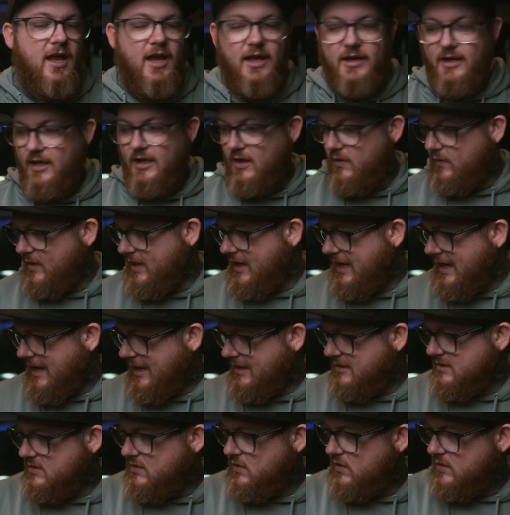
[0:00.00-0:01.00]
Now, it
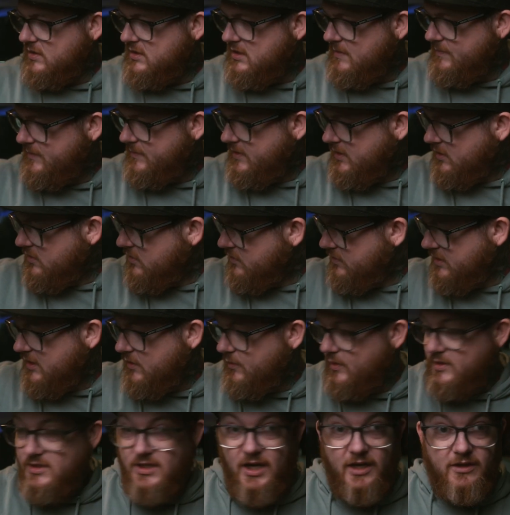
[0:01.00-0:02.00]
has got something on there
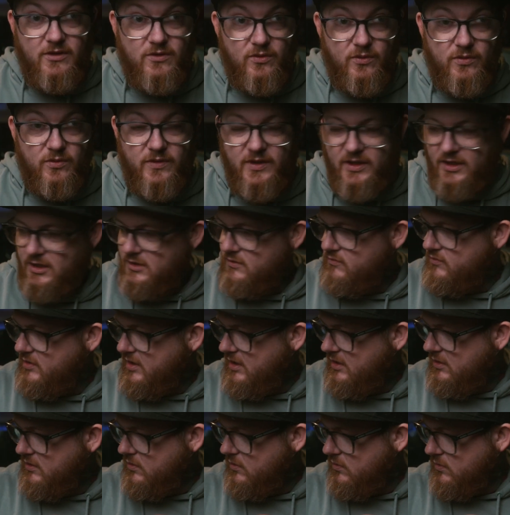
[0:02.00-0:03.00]
which I do think is
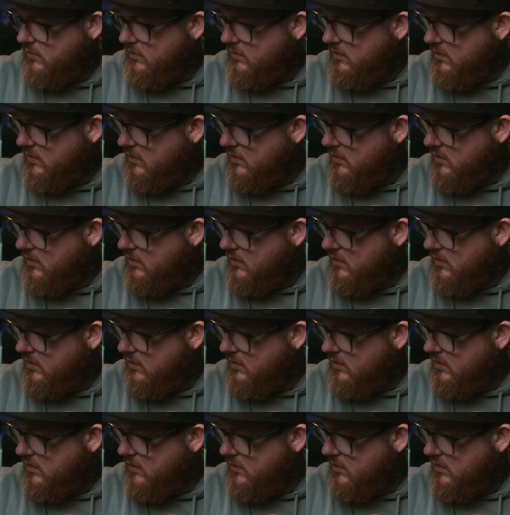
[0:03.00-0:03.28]
really cool,